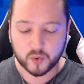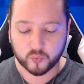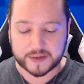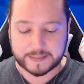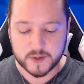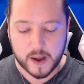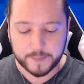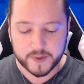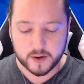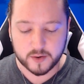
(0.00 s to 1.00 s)
Right up
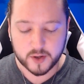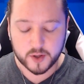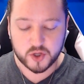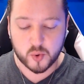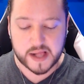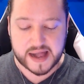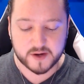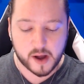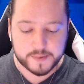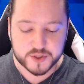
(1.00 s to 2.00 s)
top here, you will have
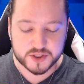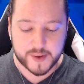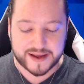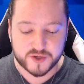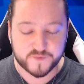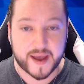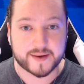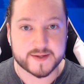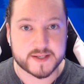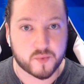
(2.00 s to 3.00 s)
an option to enter
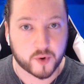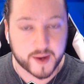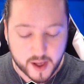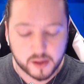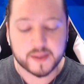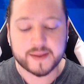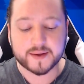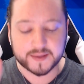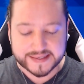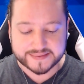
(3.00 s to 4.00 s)
Fantasy Royale.
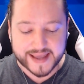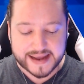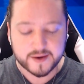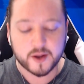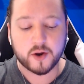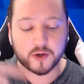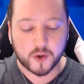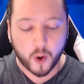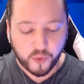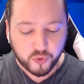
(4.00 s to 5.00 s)
Click that,
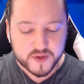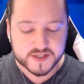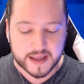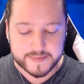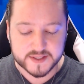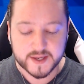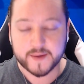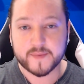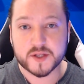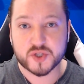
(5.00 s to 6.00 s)
go through the steps,
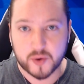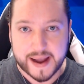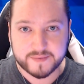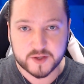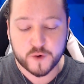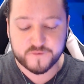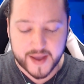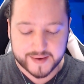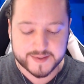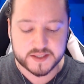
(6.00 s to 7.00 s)
draft your
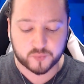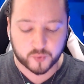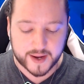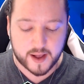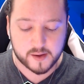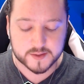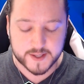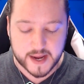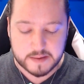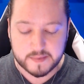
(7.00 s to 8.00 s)
Fantasy Royale
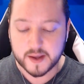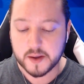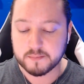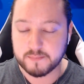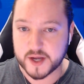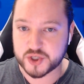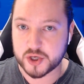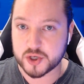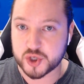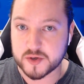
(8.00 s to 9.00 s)
team. Make sure
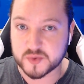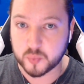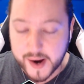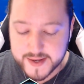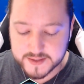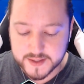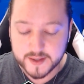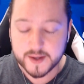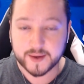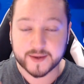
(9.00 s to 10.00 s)
you choose
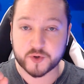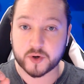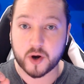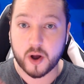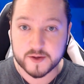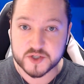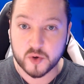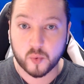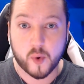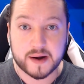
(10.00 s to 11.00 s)
wisely because there are also
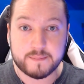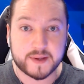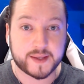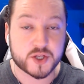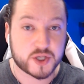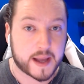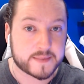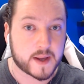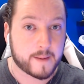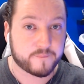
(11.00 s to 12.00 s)
1 million
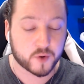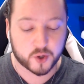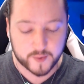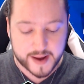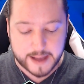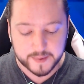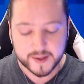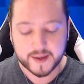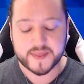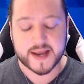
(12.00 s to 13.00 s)
gems up for grab.
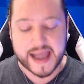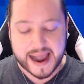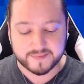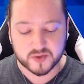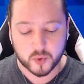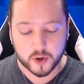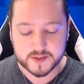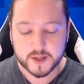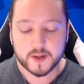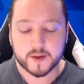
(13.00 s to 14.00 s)
Then
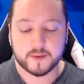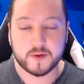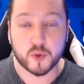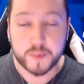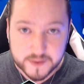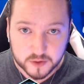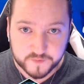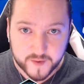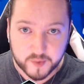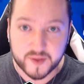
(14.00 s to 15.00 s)
afterwards, You'll be
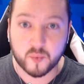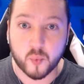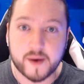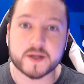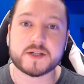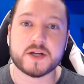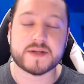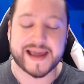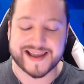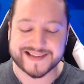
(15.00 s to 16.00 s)
notified within one to two
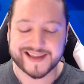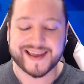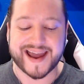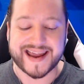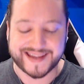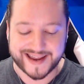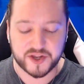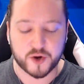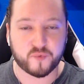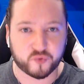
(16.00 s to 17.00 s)
days and get
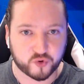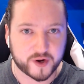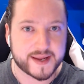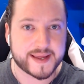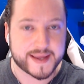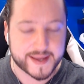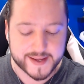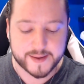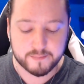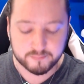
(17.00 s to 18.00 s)
your free
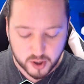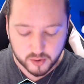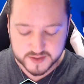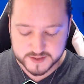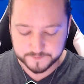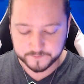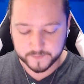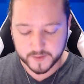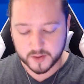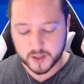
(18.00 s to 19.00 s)
emotes.
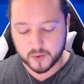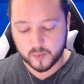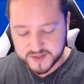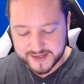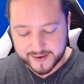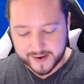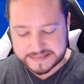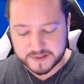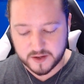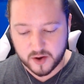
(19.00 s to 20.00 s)
Once again, guys,
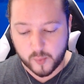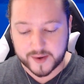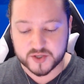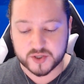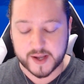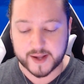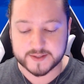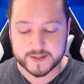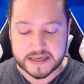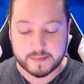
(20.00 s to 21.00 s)
let me know what uh,
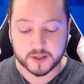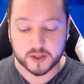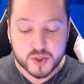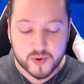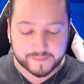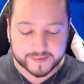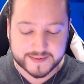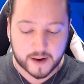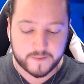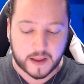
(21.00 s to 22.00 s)
team you drafted
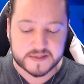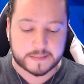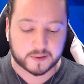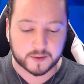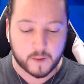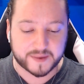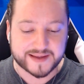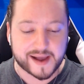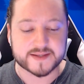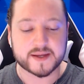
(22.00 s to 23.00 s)
down in the comments down below. But
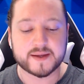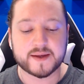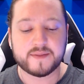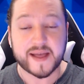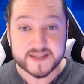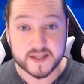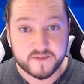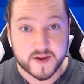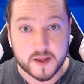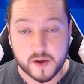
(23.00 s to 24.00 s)
guys, that's the end
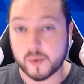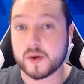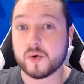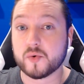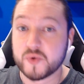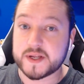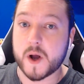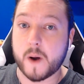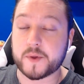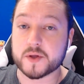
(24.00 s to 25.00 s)
of the video. Really
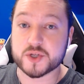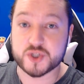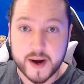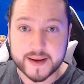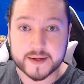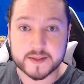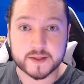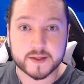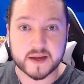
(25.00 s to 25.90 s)
hope you enjoyed it.